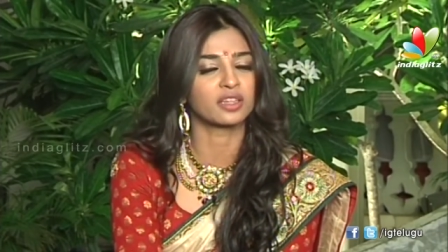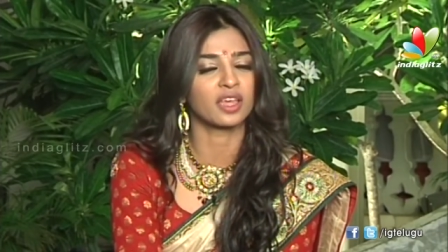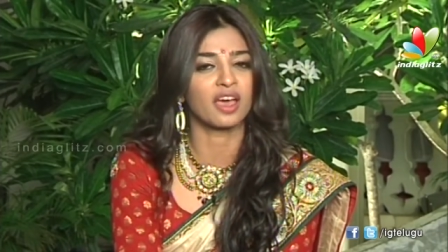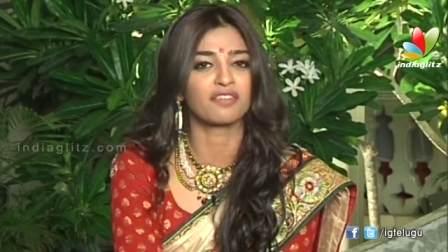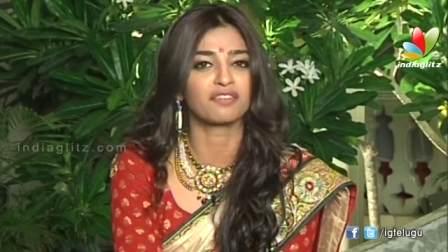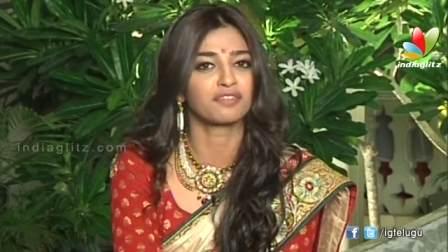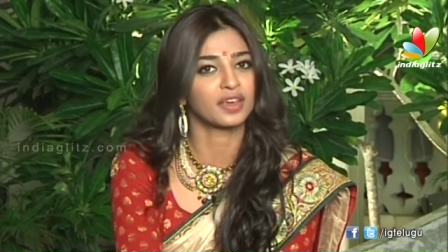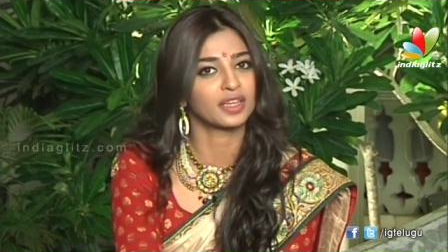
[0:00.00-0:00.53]
They
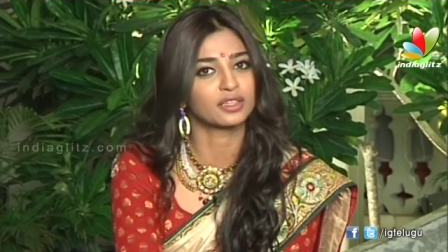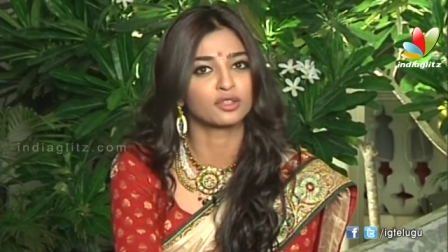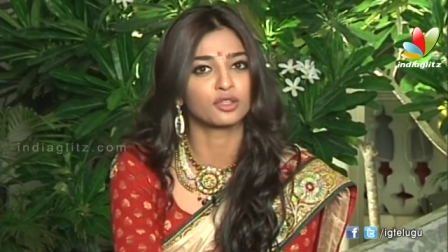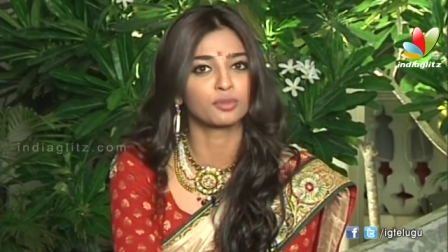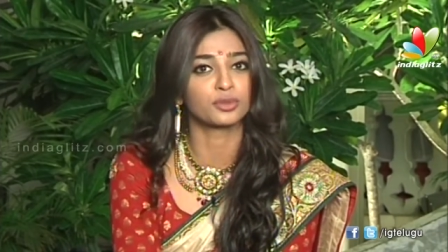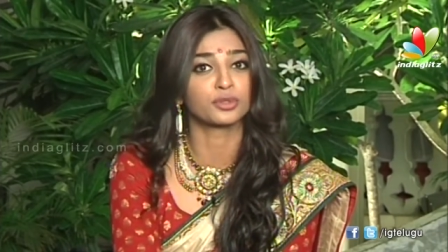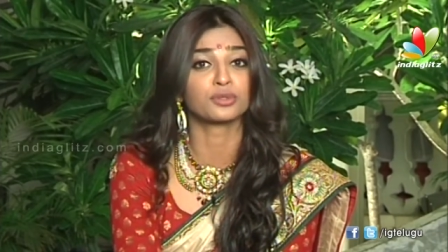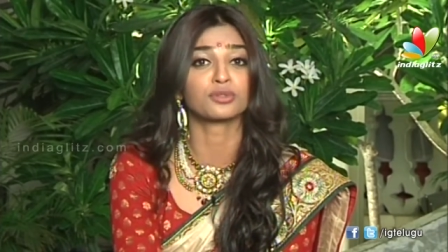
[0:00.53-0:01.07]
have faith in
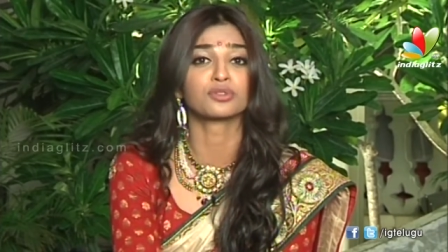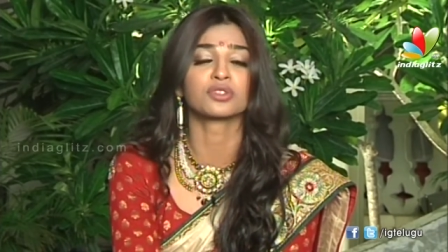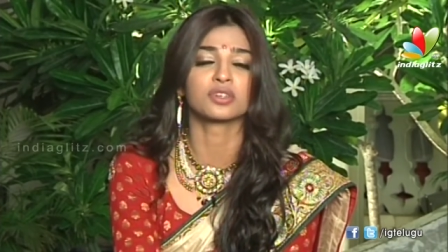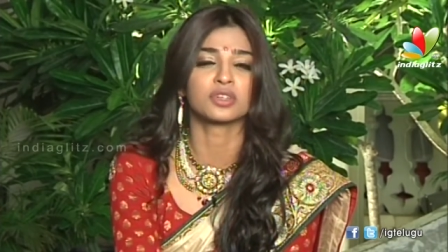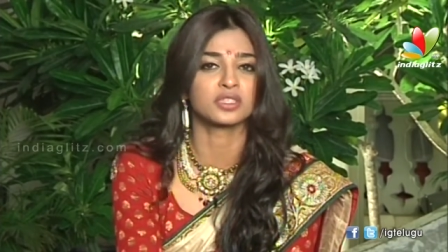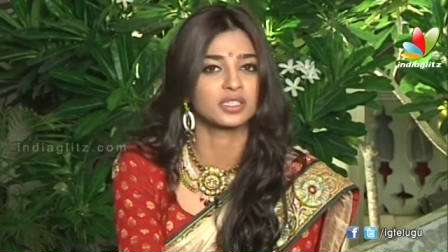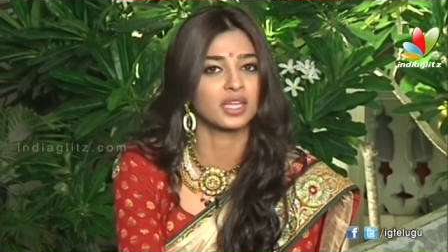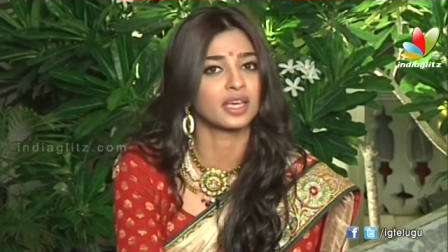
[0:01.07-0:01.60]
the
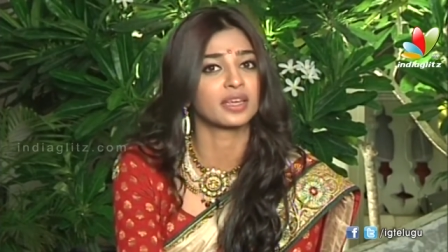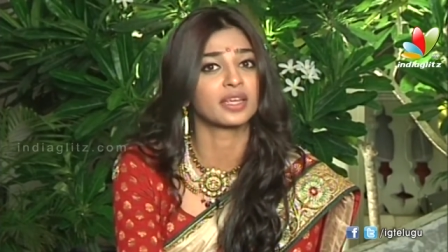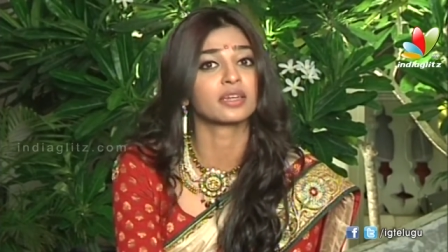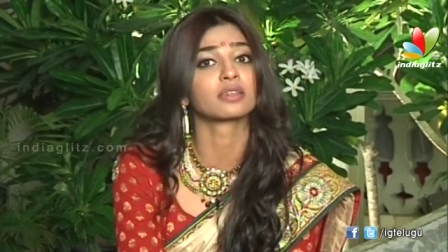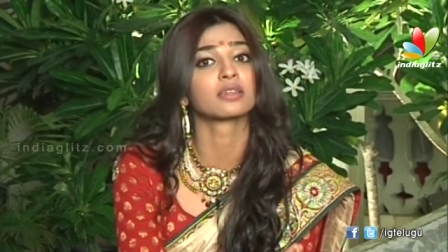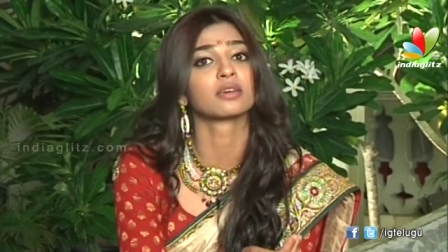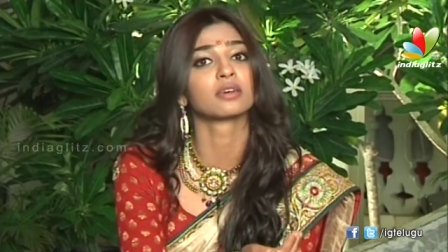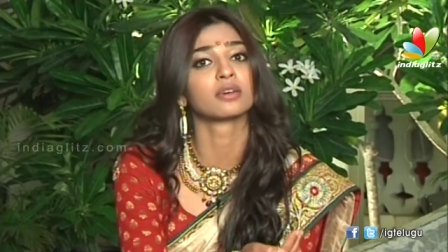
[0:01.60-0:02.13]
producers,
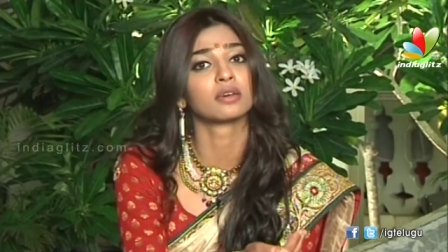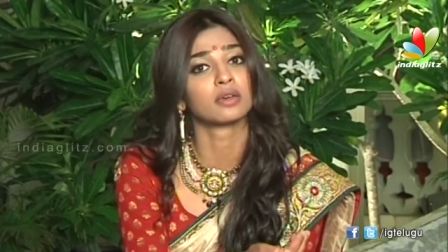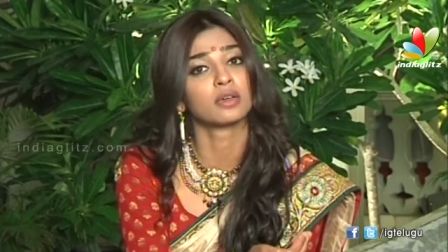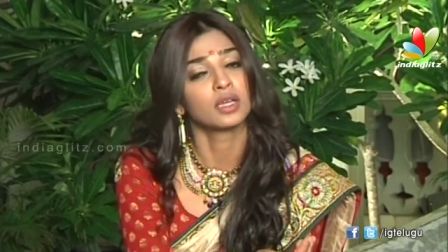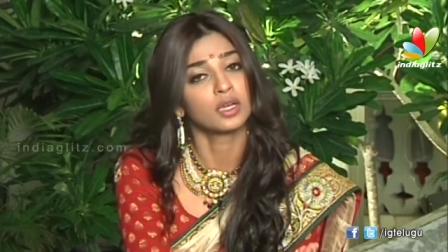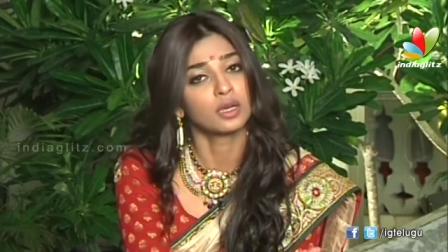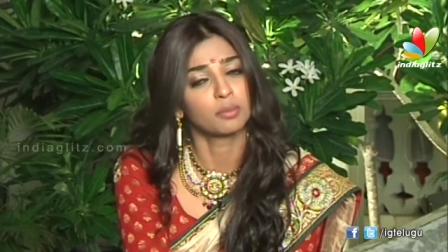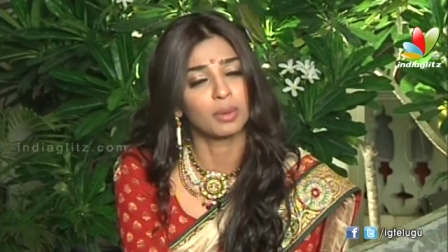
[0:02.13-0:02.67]
director,
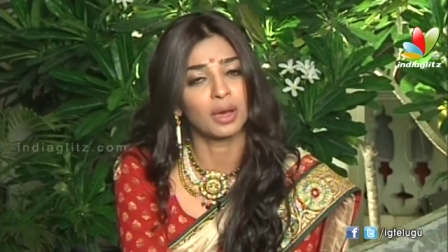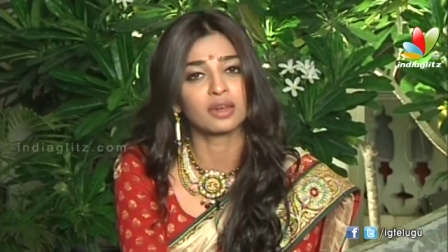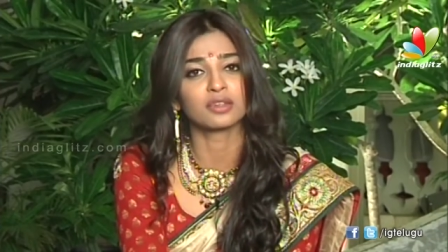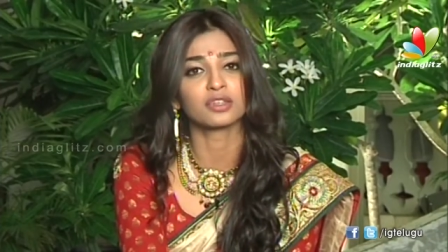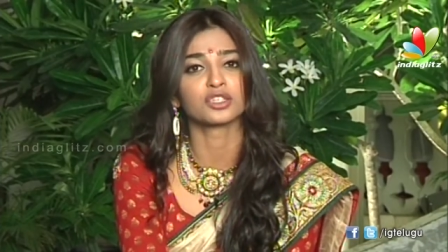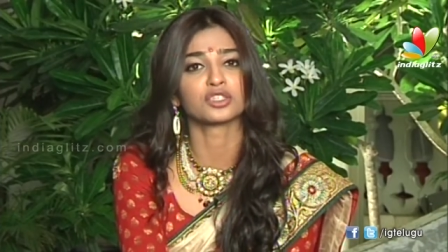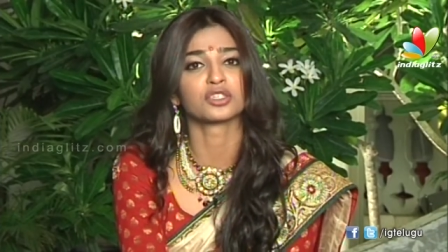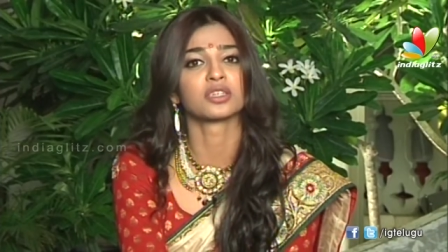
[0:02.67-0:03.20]

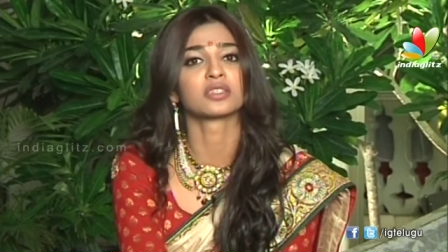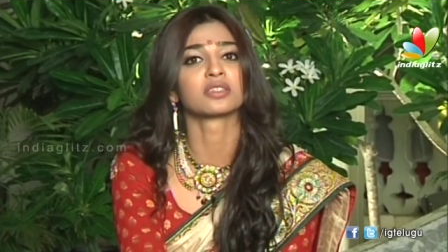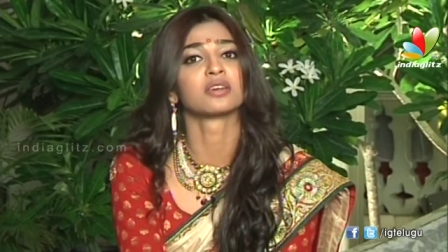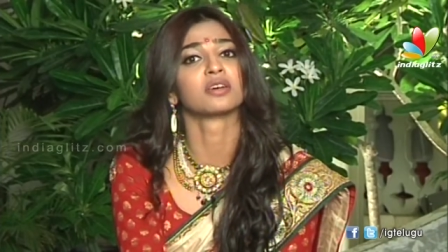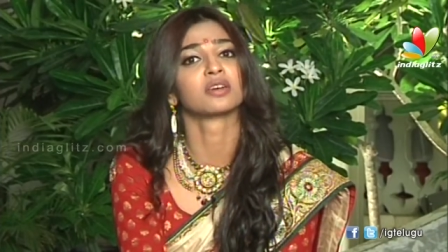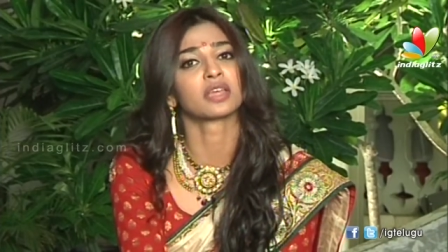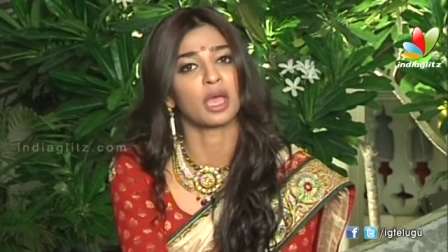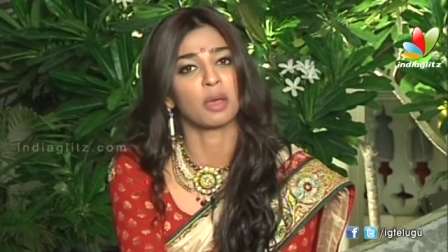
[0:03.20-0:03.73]
Balakrishna
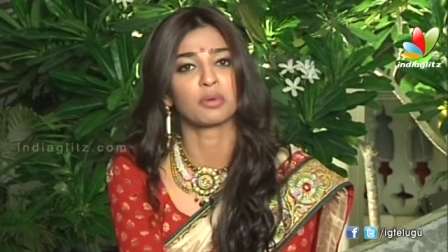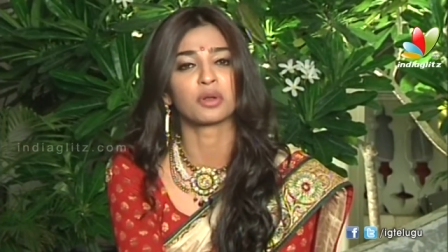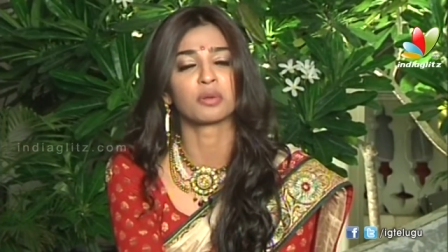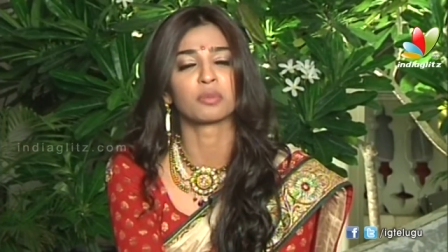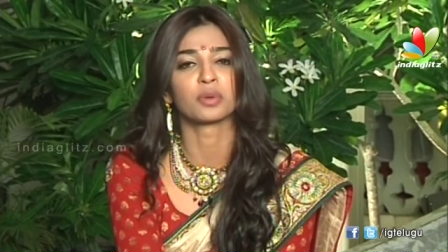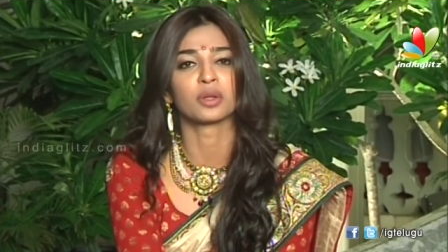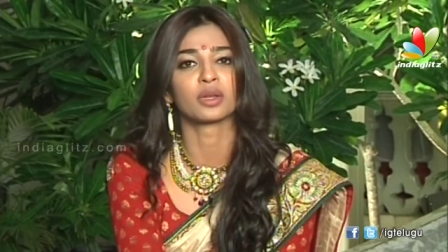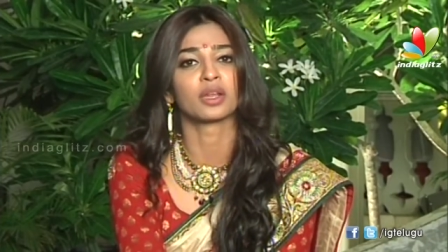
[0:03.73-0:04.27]
sir,
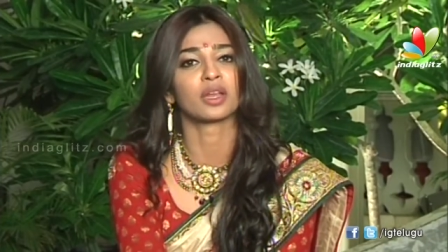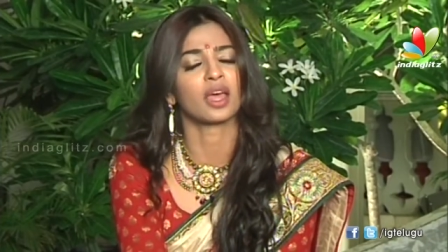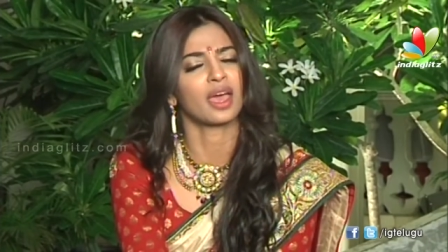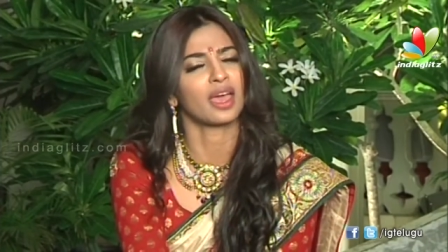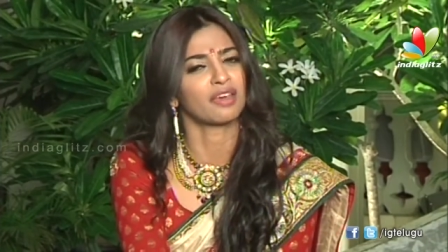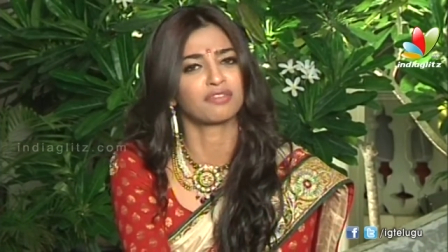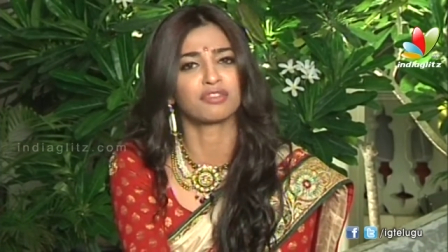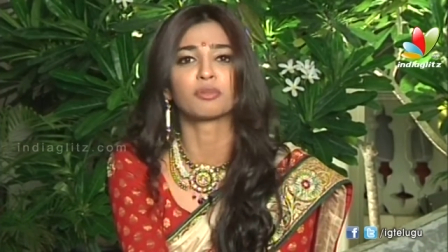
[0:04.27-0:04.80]
cameraman,
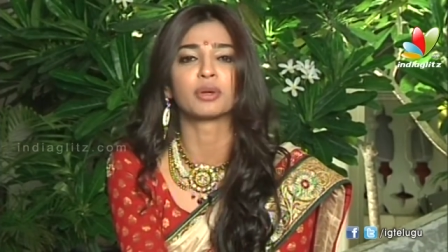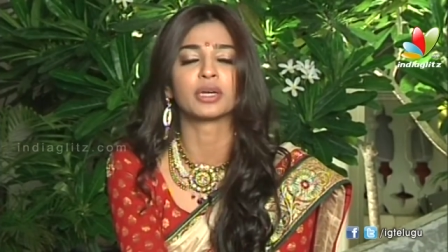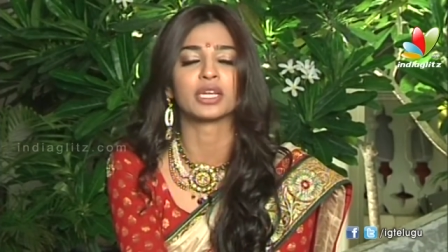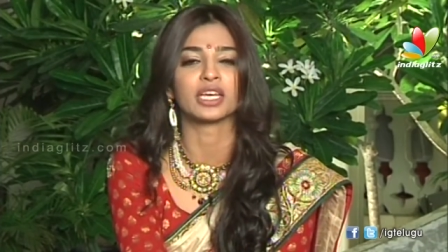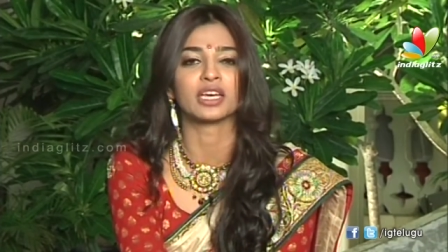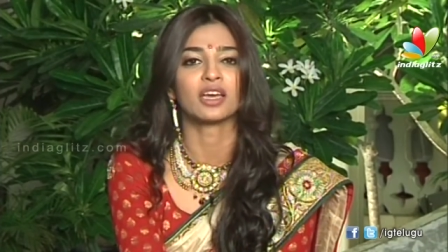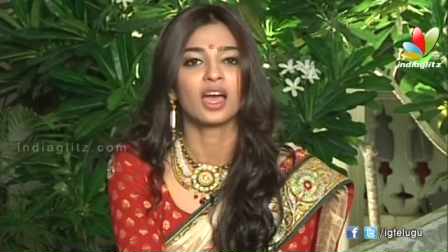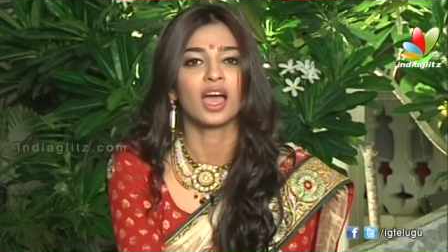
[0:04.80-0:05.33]

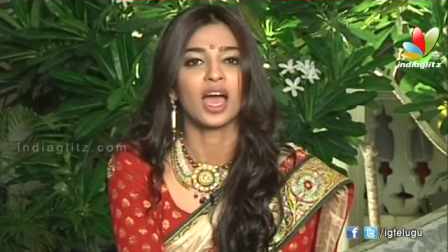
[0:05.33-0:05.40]
everybody.